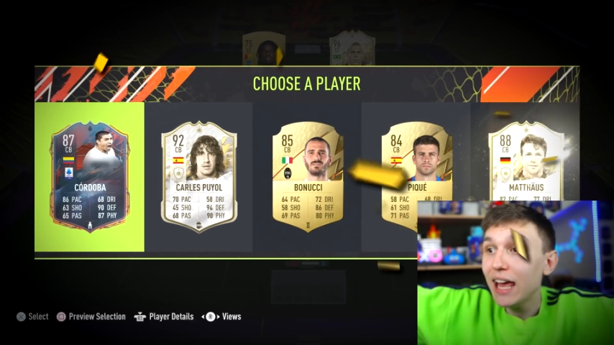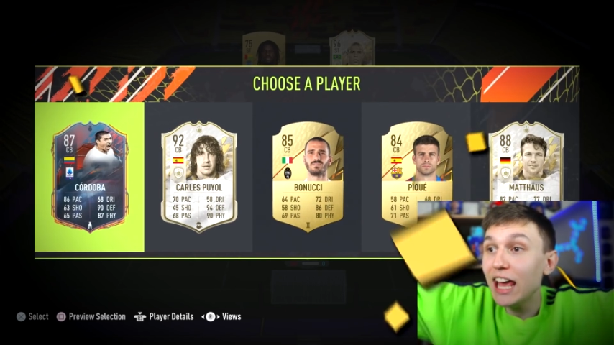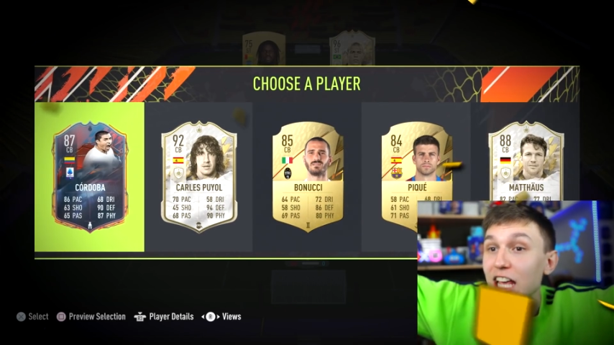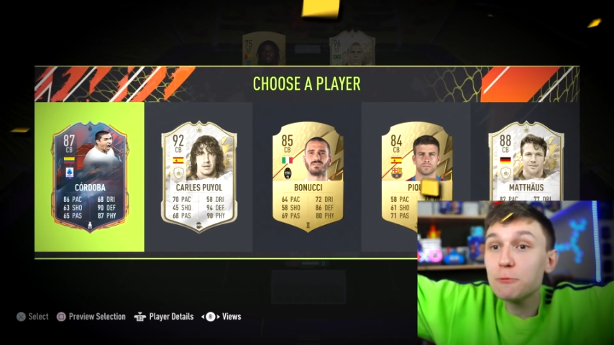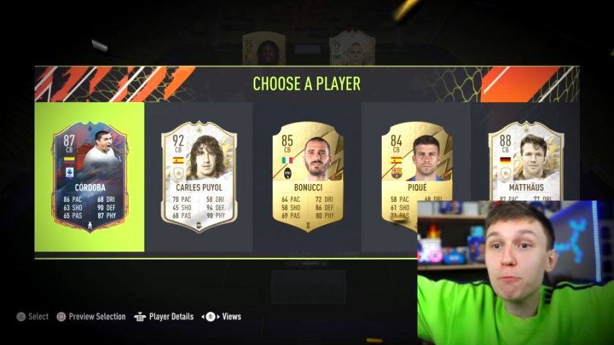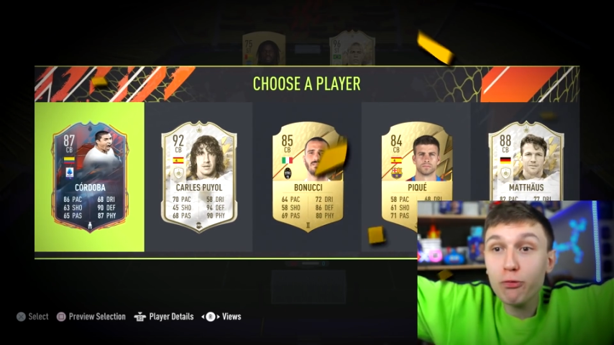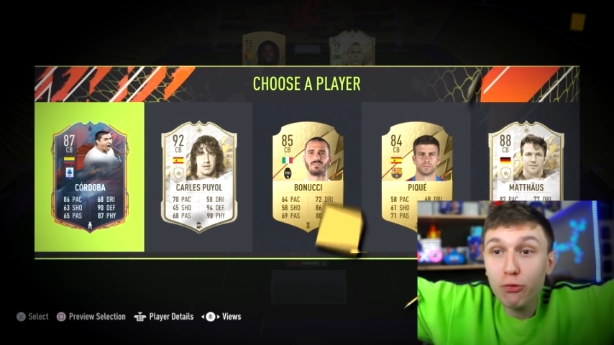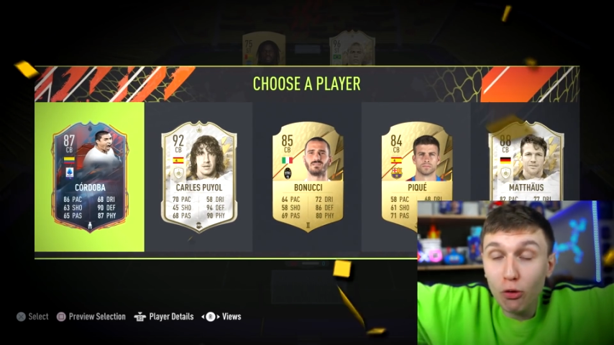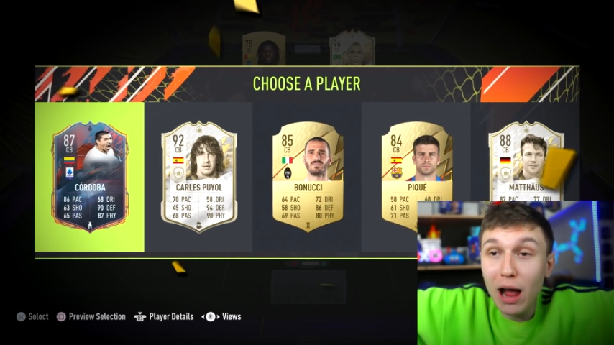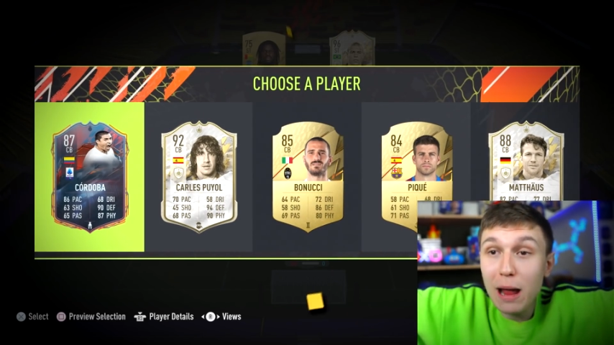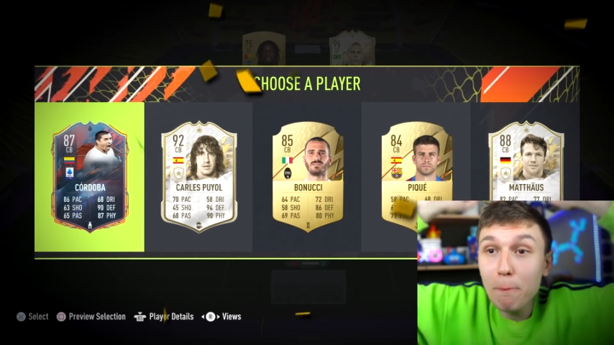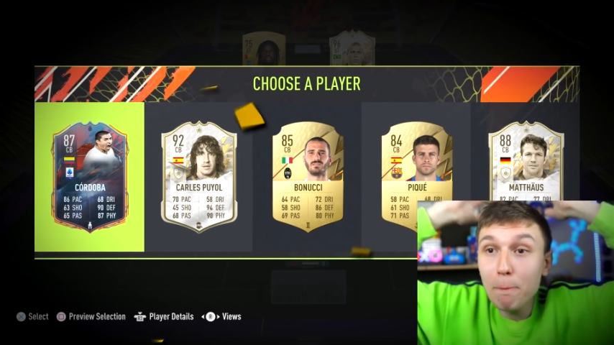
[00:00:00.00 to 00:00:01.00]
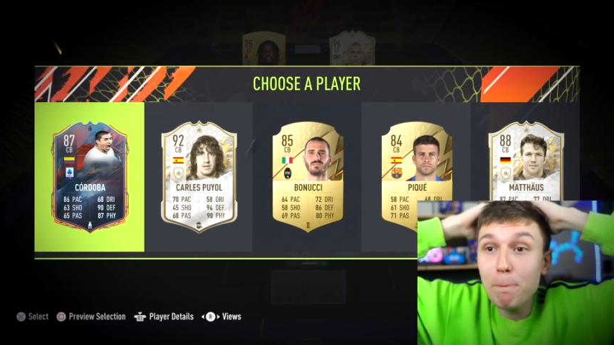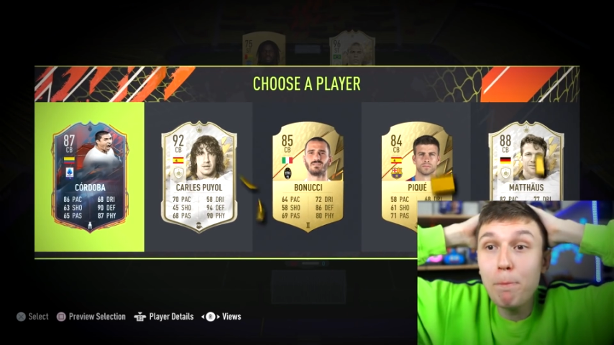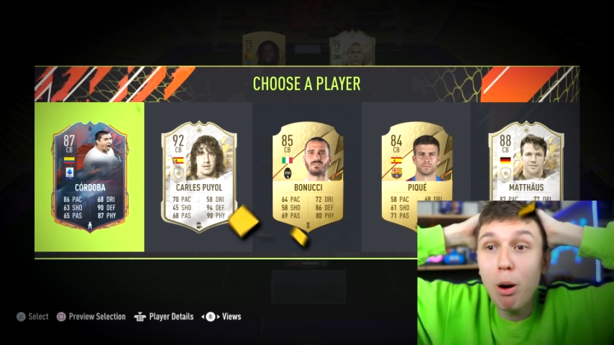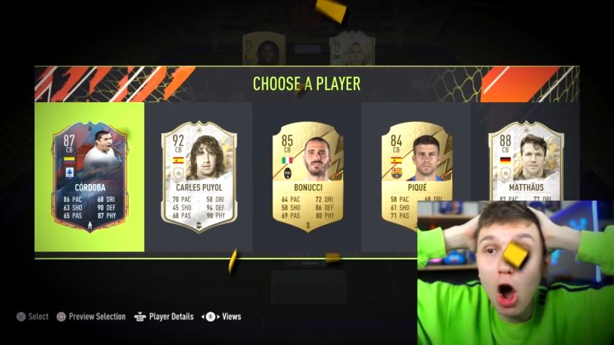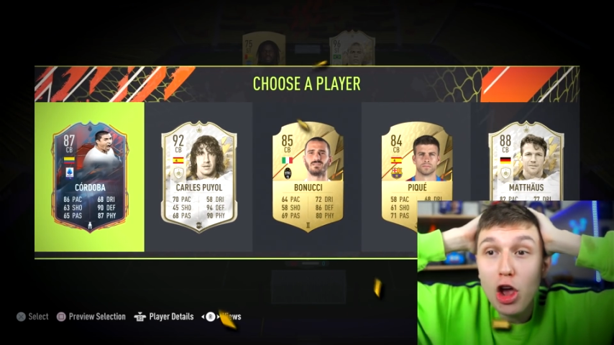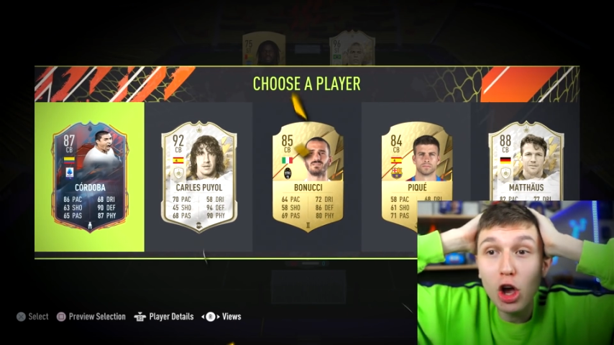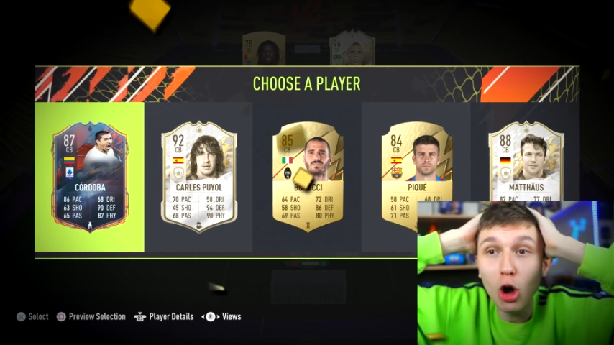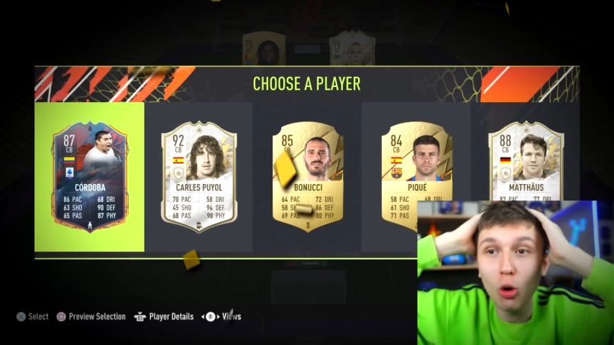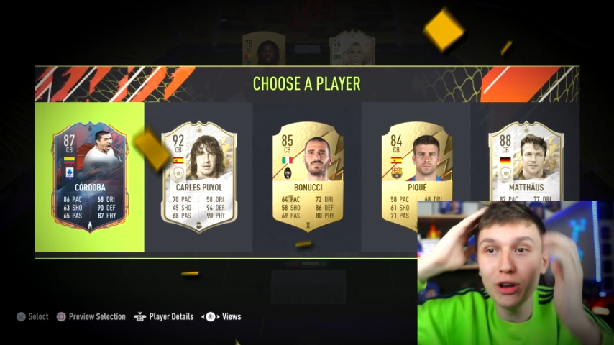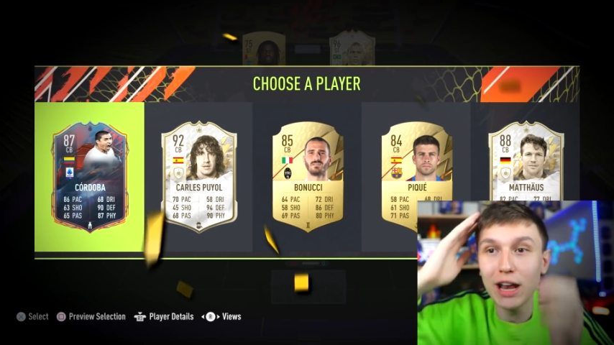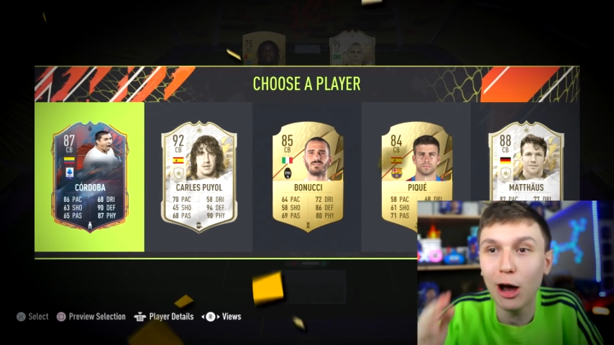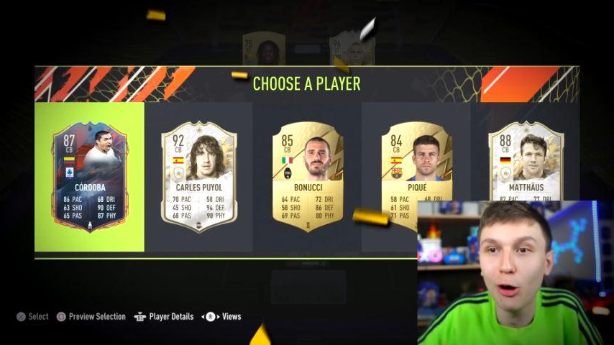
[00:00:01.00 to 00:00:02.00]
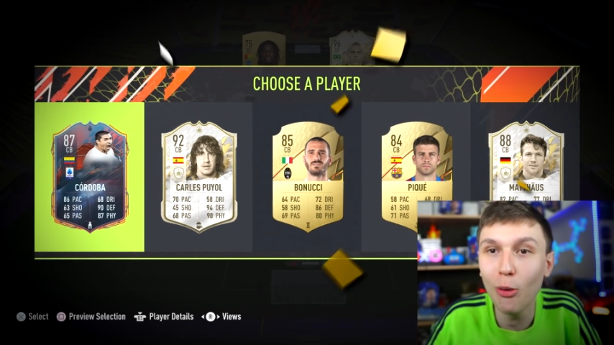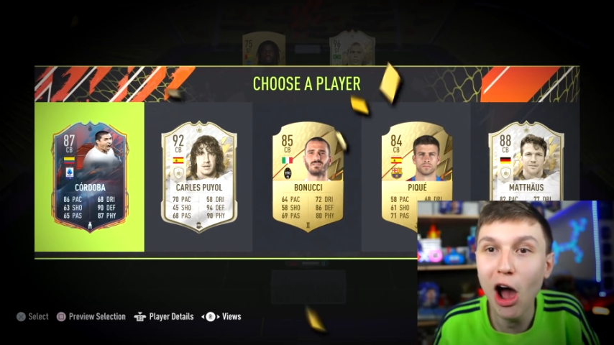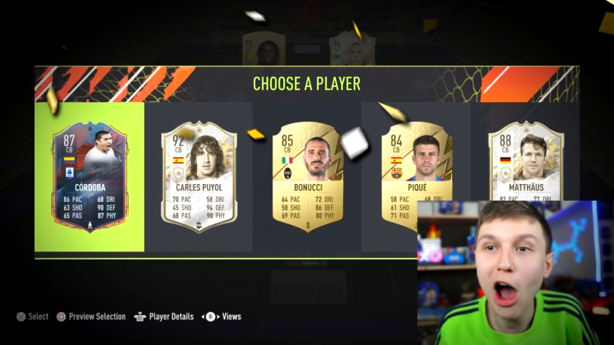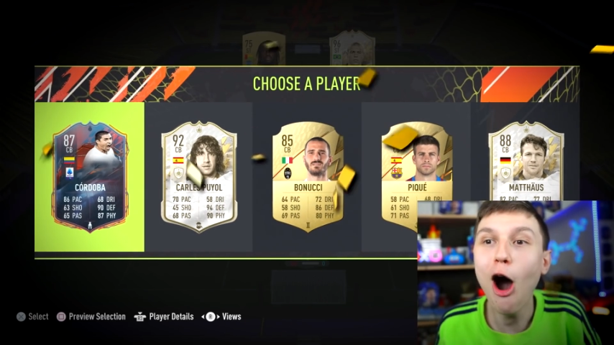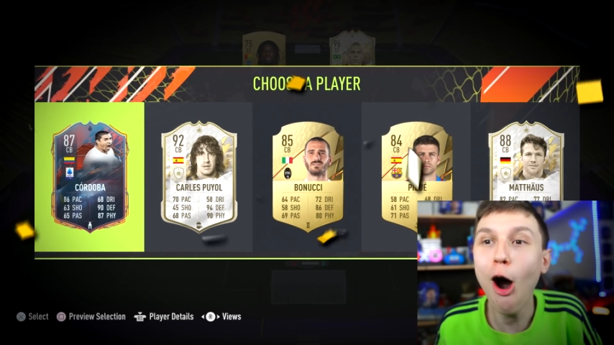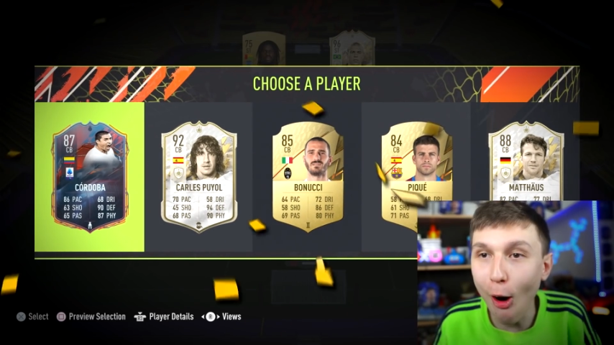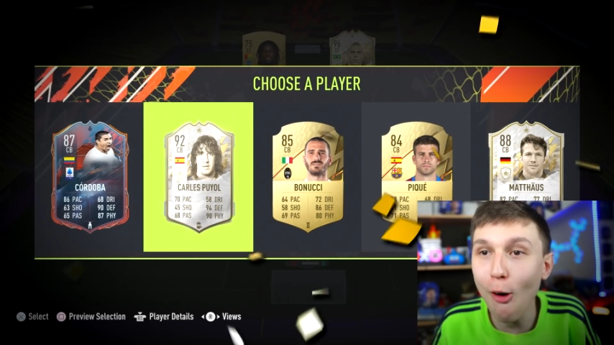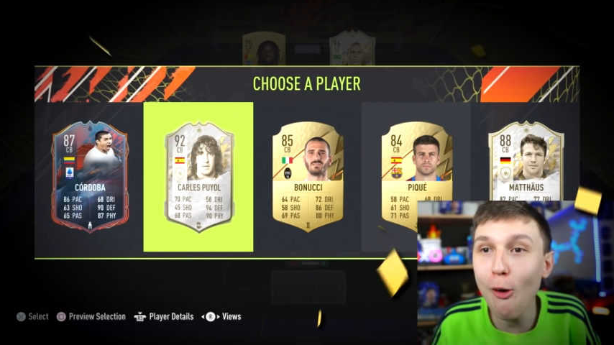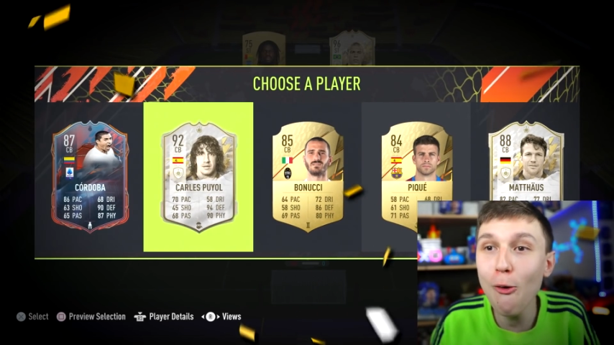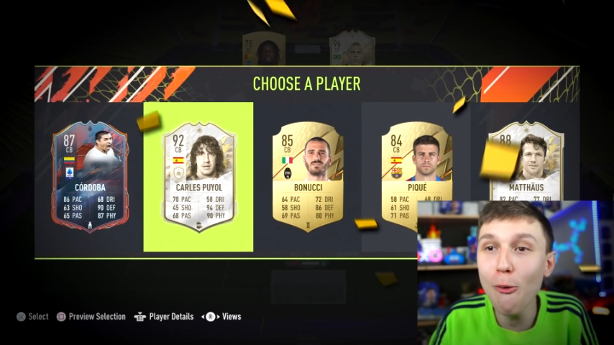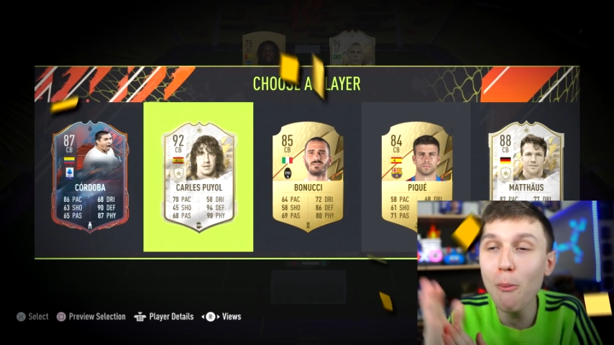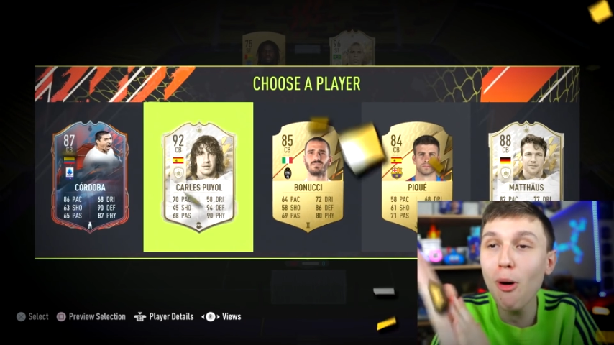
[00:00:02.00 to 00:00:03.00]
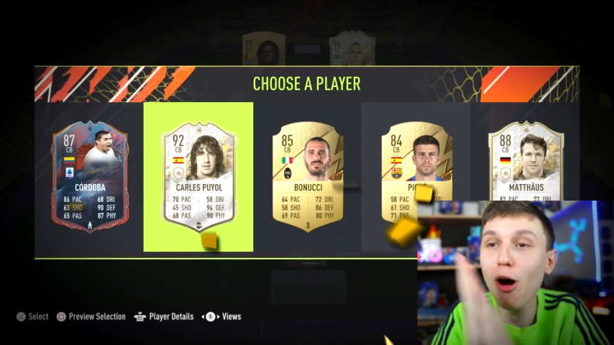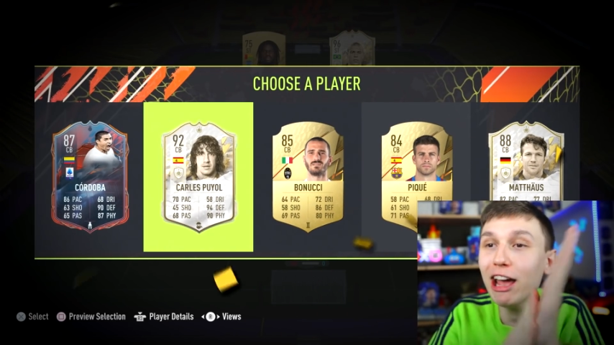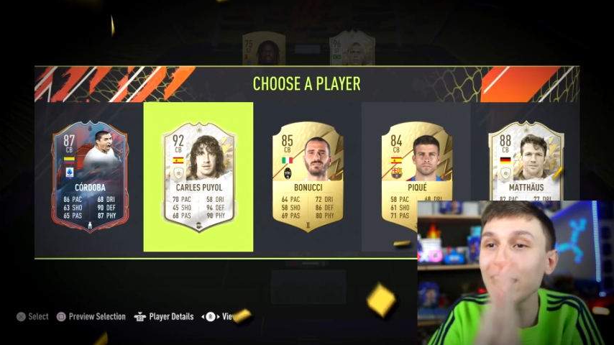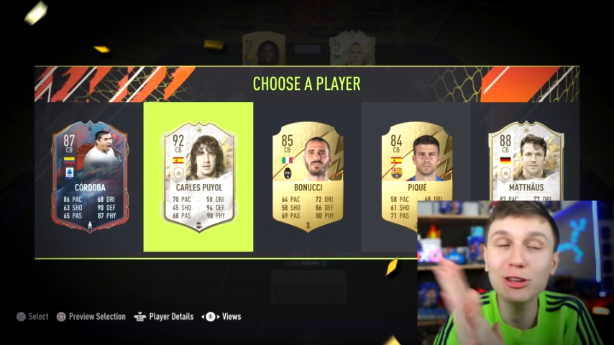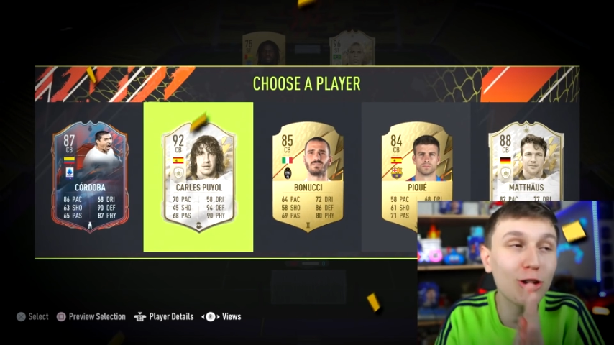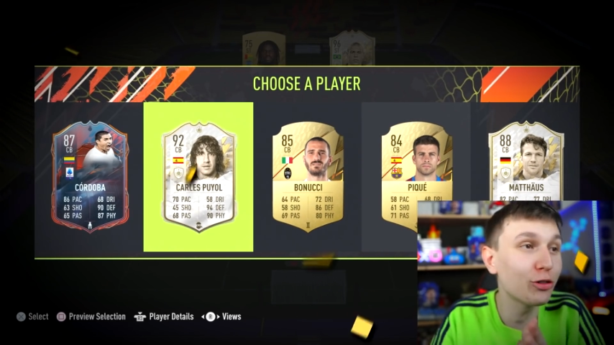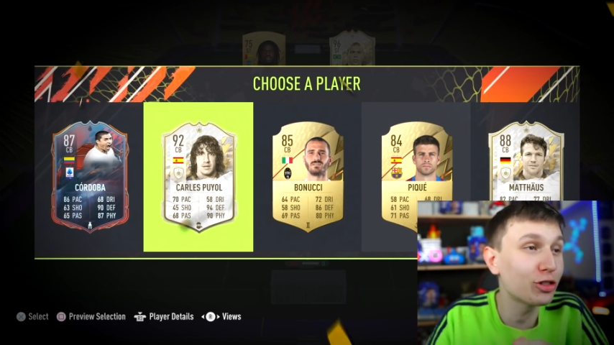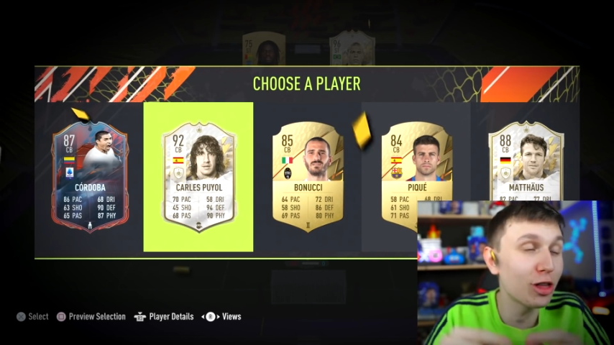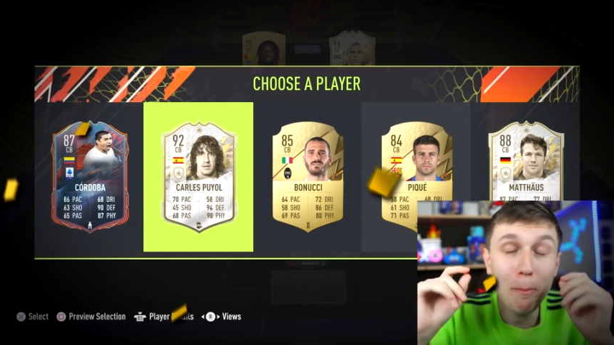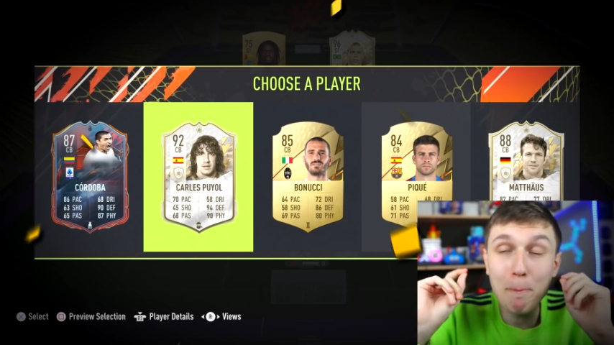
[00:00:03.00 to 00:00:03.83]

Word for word: is Prime Puyol now. Oh my god, the